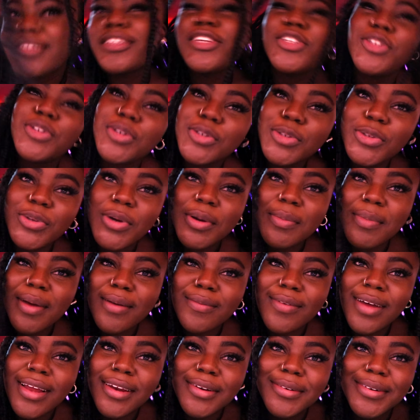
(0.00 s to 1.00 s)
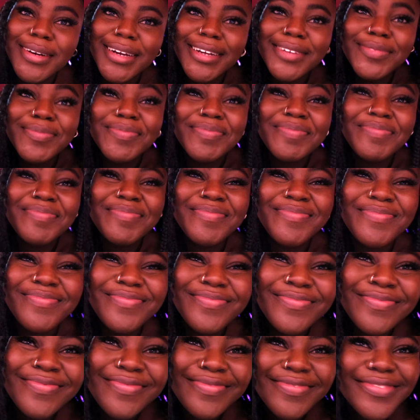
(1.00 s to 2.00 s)
Did you enjoy my Valerie?
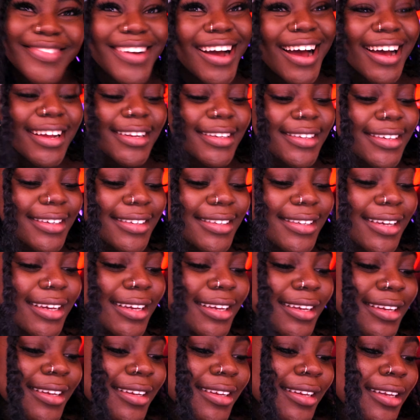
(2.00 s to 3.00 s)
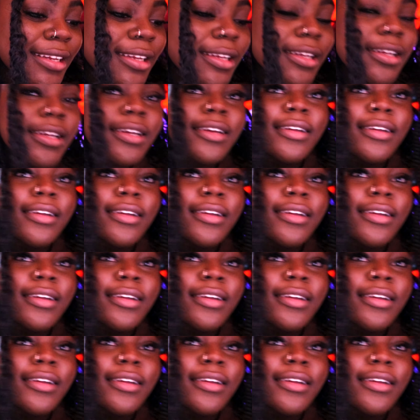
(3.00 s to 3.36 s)
My Valerie